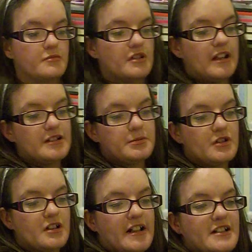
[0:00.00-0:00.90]
Last but
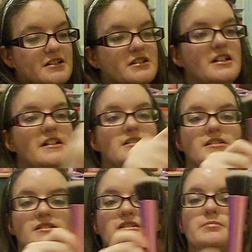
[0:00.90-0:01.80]
not least is
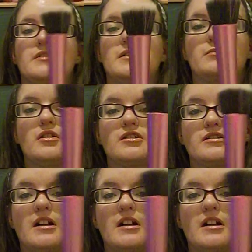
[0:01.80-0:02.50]
the sibling brush.